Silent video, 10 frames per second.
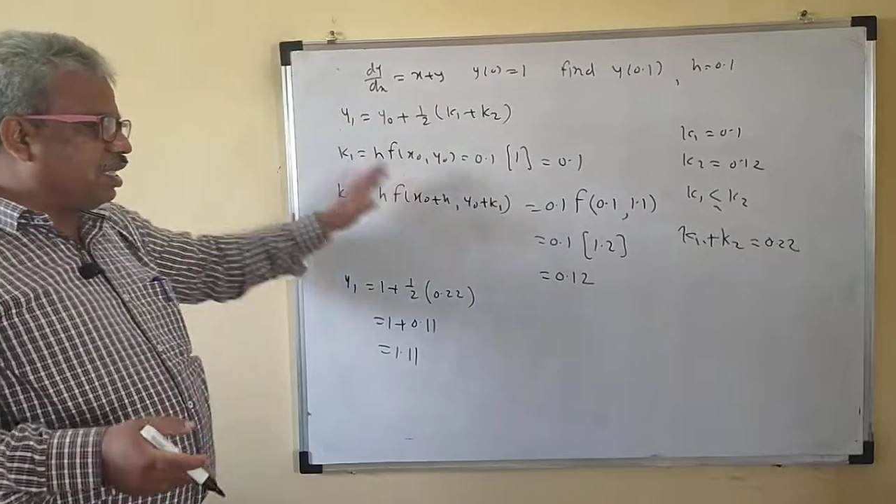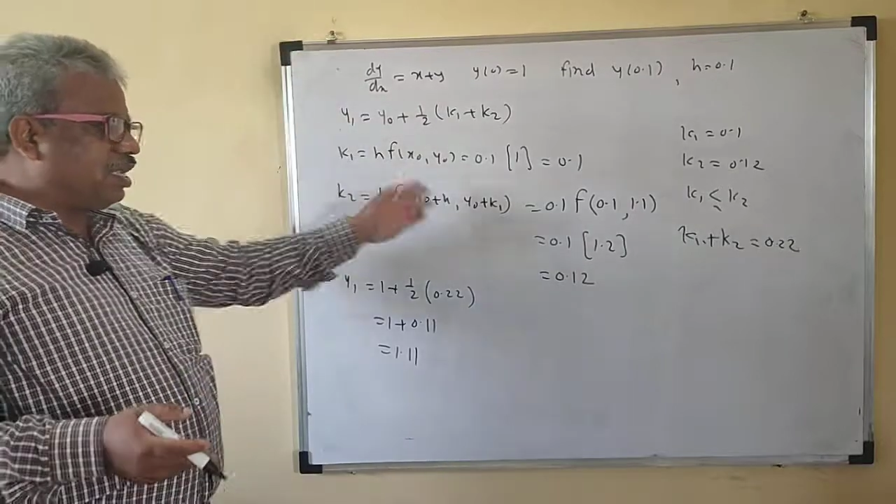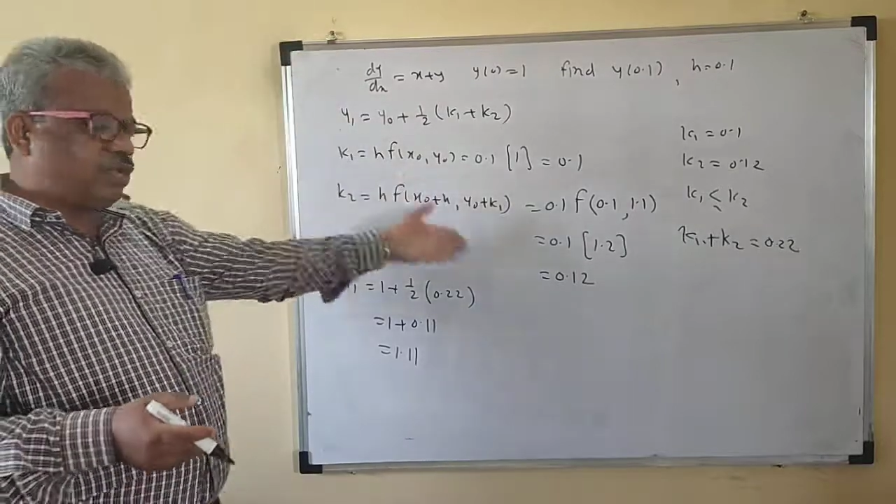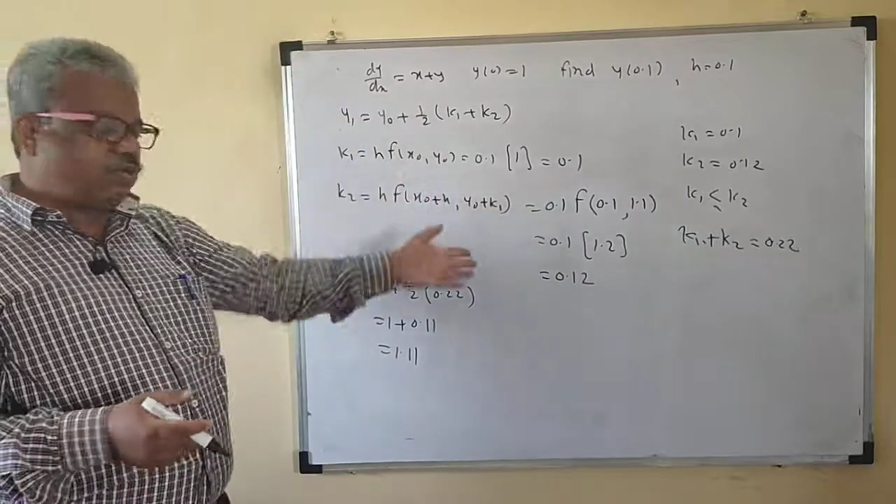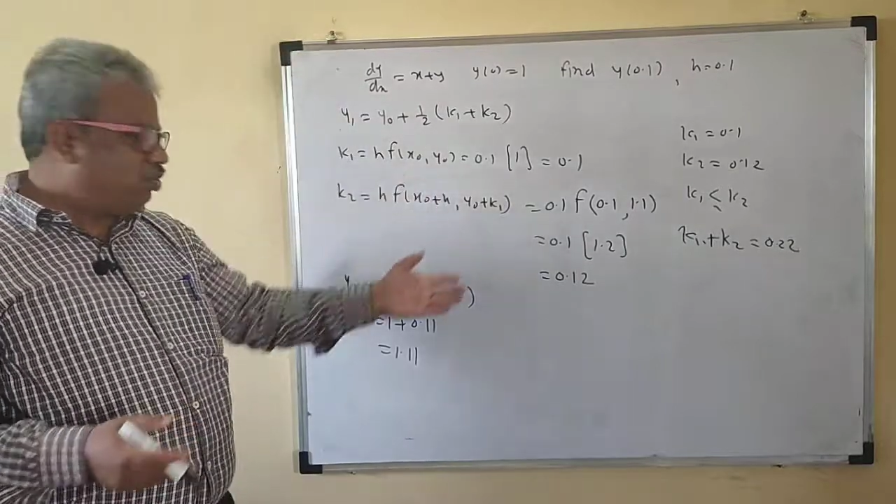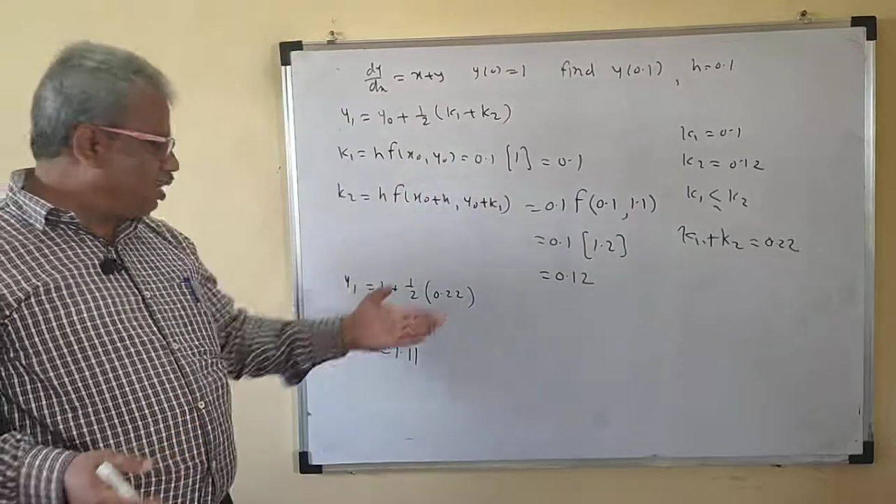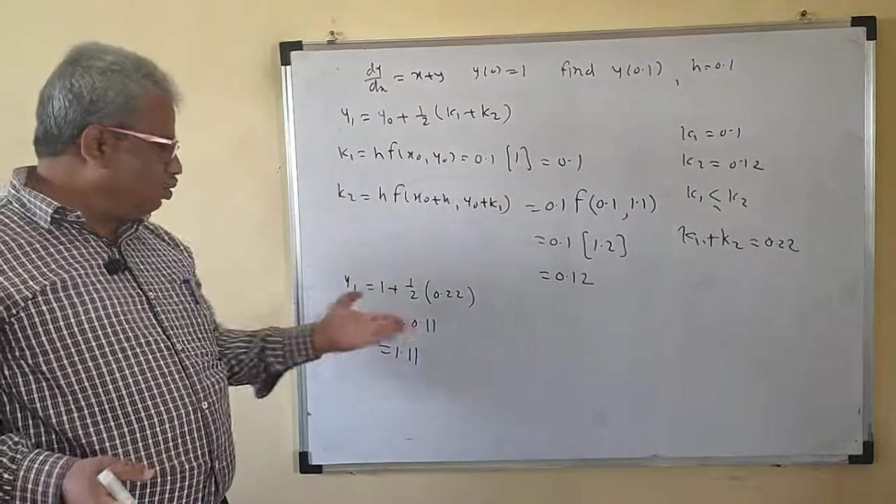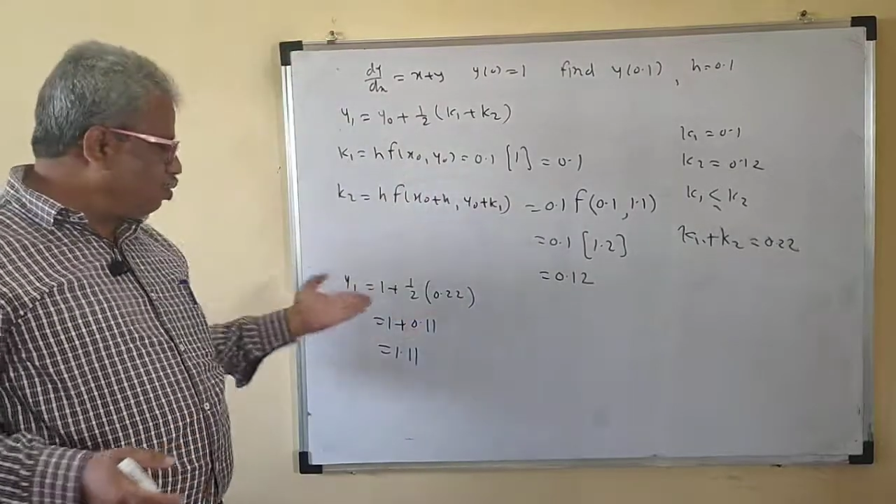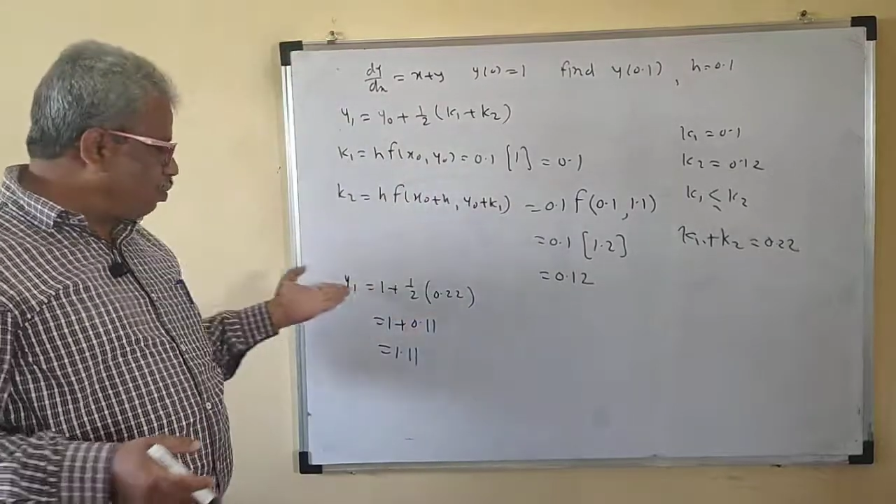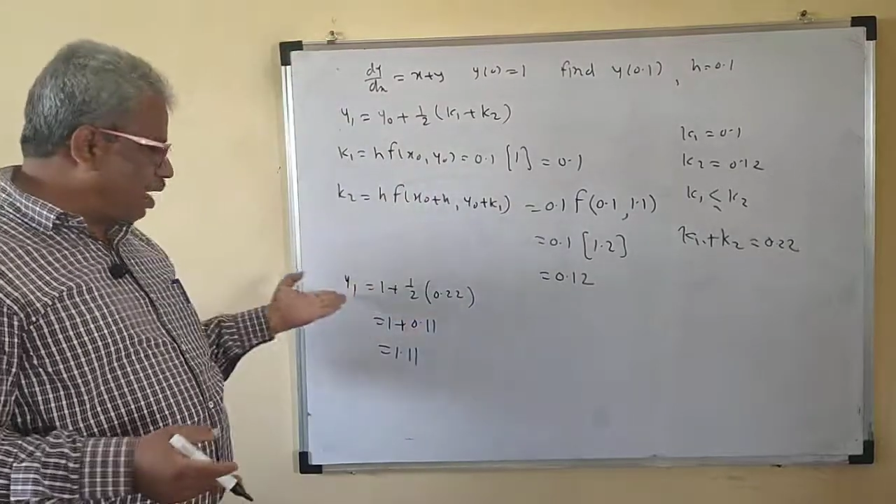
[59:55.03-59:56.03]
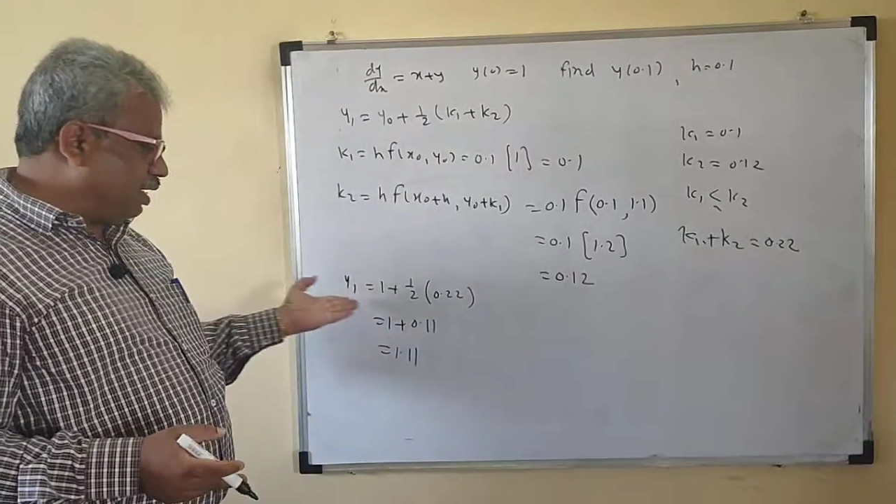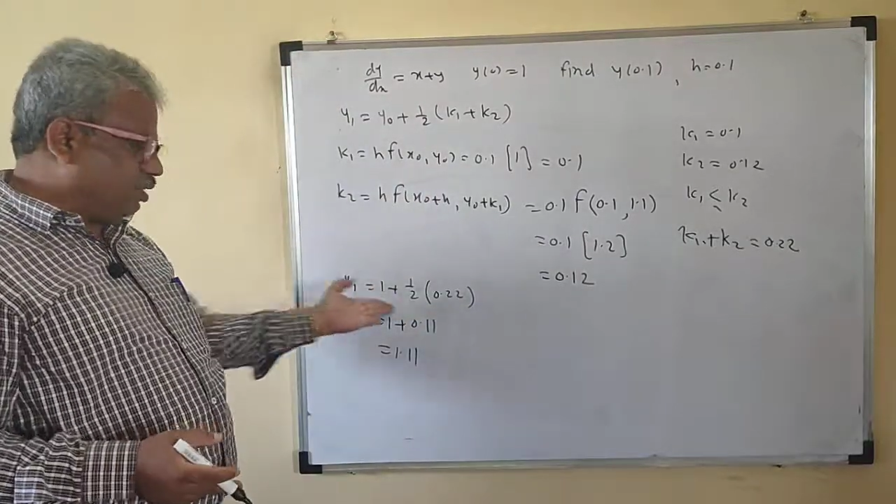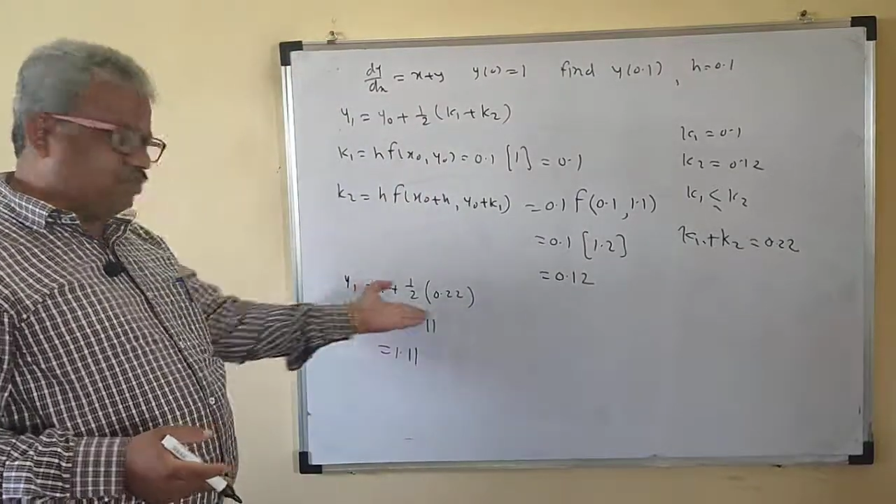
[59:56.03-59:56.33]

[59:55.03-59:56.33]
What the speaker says: and K2 only, don't find this